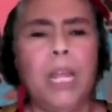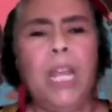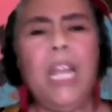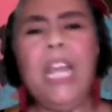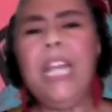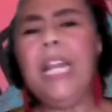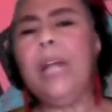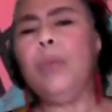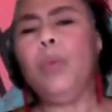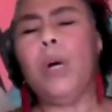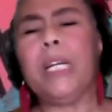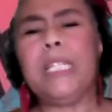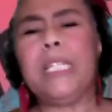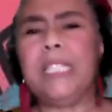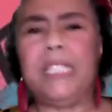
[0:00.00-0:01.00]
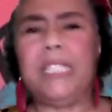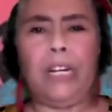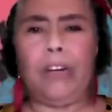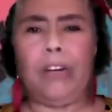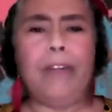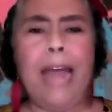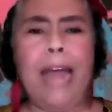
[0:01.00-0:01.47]
He didn't want to stick
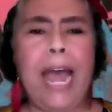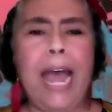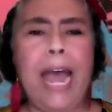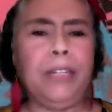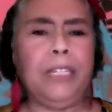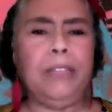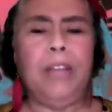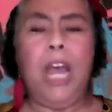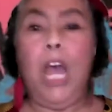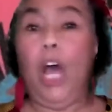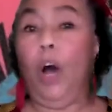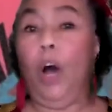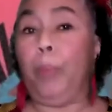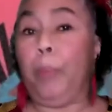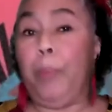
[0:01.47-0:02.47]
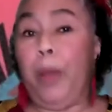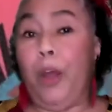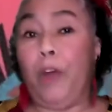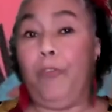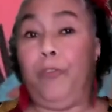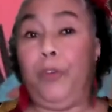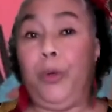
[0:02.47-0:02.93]
around and help
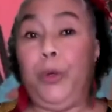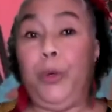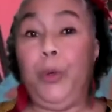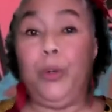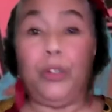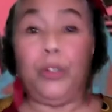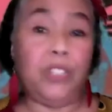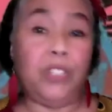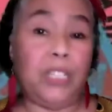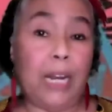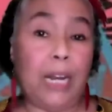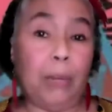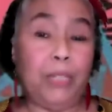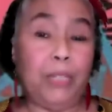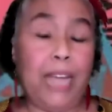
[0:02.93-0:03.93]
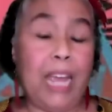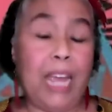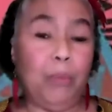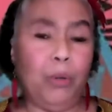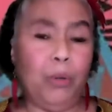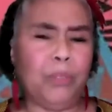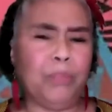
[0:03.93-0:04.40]
prepare food or set up
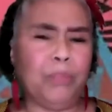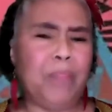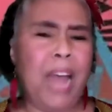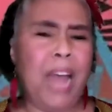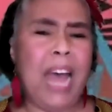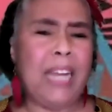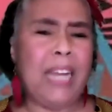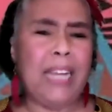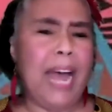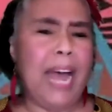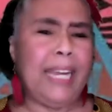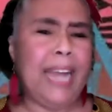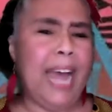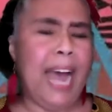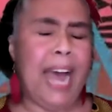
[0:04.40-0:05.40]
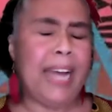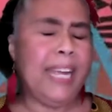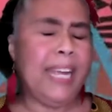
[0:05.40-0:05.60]
tables. Nah, nah, nah.